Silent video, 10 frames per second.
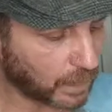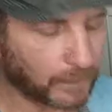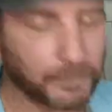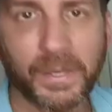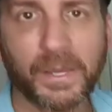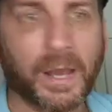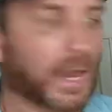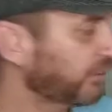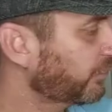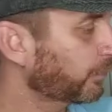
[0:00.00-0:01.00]
I
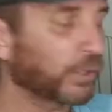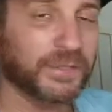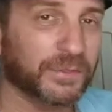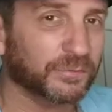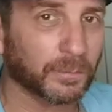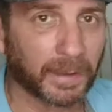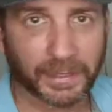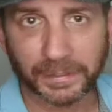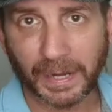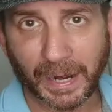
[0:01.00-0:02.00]
sprayed this
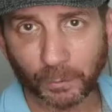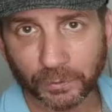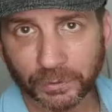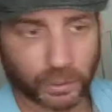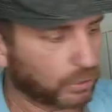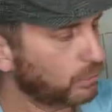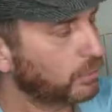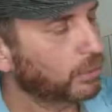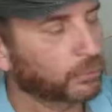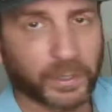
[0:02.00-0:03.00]
about an hour
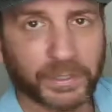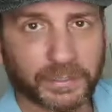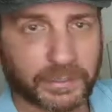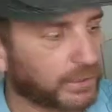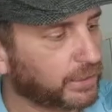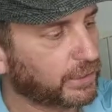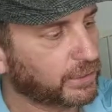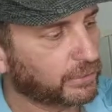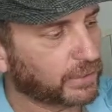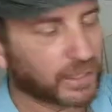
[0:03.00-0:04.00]
ago, right
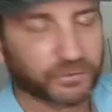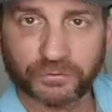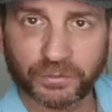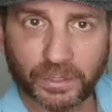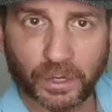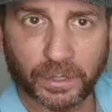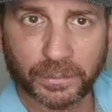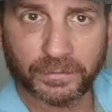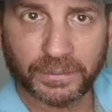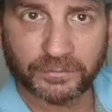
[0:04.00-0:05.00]
here actually
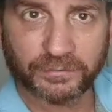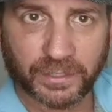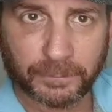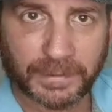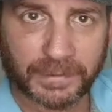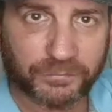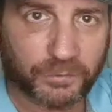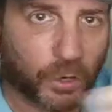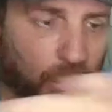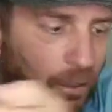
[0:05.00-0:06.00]
on the inside of my left